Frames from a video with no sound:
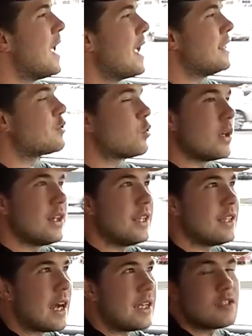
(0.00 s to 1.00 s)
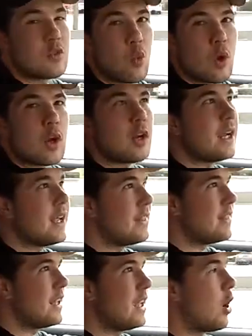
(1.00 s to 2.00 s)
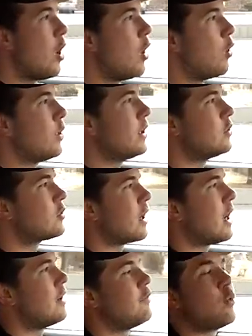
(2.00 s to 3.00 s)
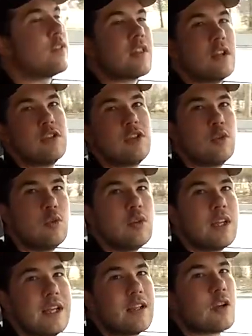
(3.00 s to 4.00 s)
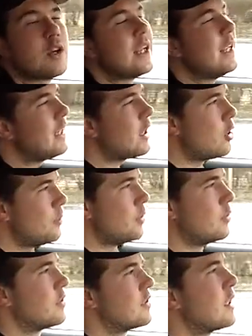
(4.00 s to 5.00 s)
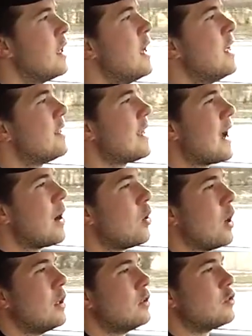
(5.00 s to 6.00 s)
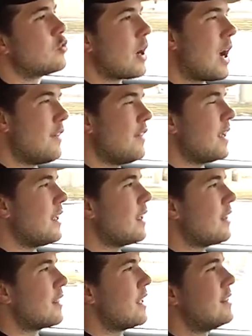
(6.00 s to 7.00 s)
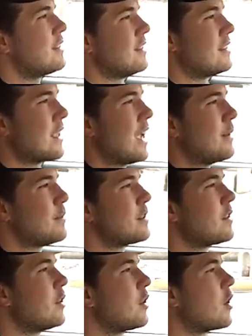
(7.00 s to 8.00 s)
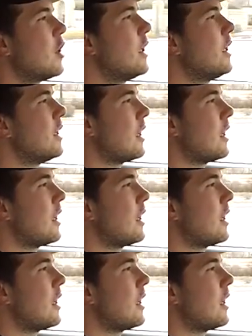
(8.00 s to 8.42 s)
It's really nice. We're in the all-wheel drive with the 2-liter EcoBoost. Now, driving these Escapes, you're going to